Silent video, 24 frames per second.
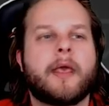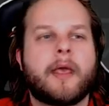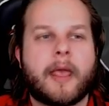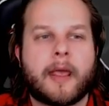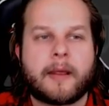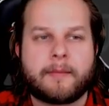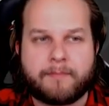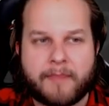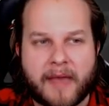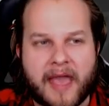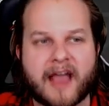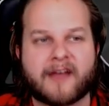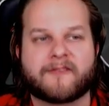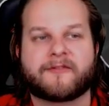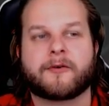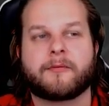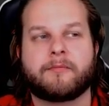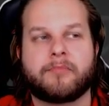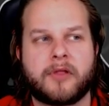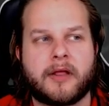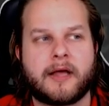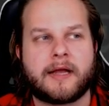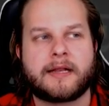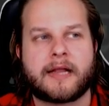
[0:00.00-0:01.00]
In Back 4
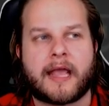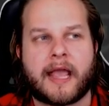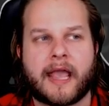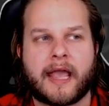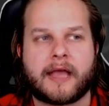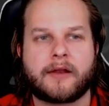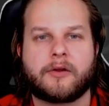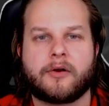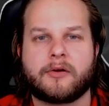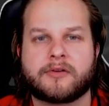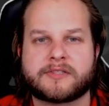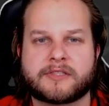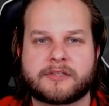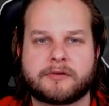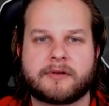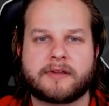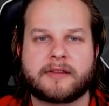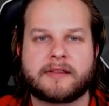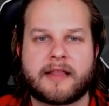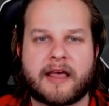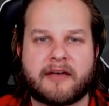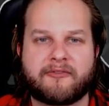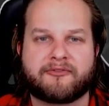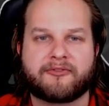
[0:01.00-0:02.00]
Blood and also
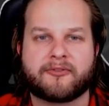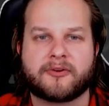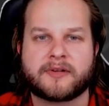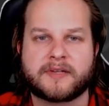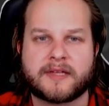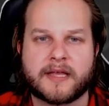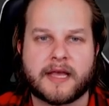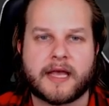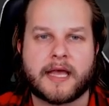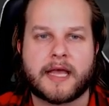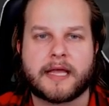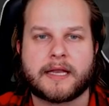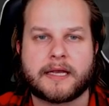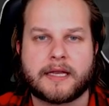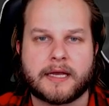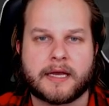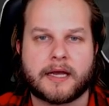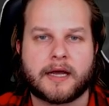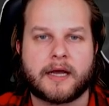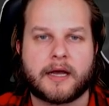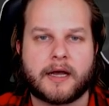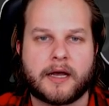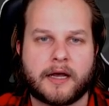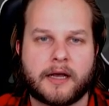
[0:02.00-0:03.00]
in Left 4 Dead
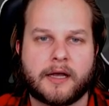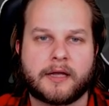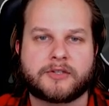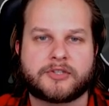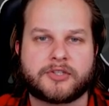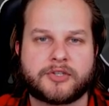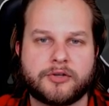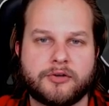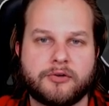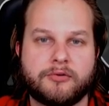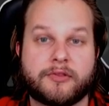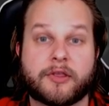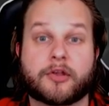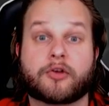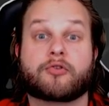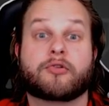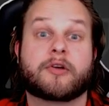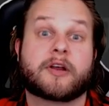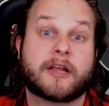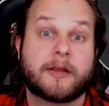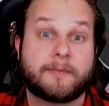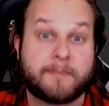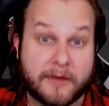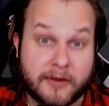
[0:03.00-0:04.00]
uh, 2, the
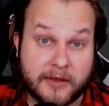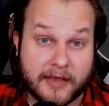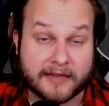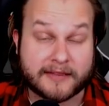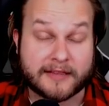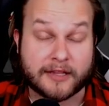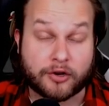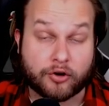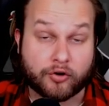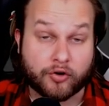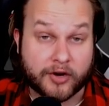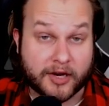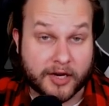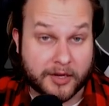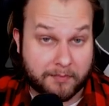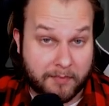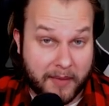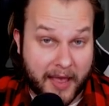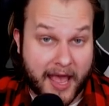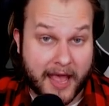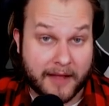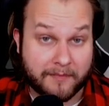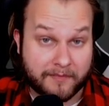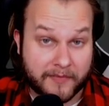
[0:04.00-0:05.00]
cricket. But you got the cricket
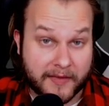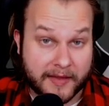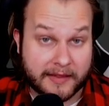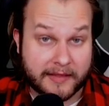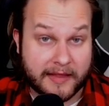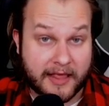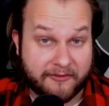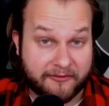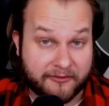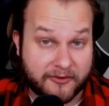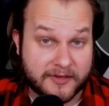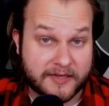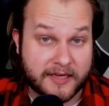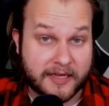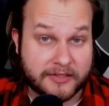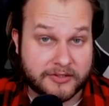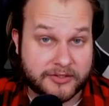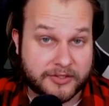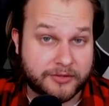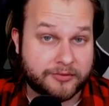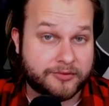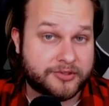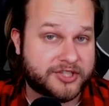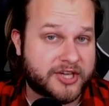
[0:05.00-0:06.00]
bat in Left 4 Dead
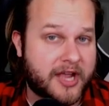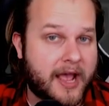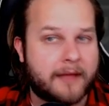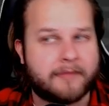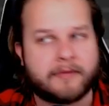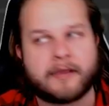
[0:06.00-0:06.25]
2, chat.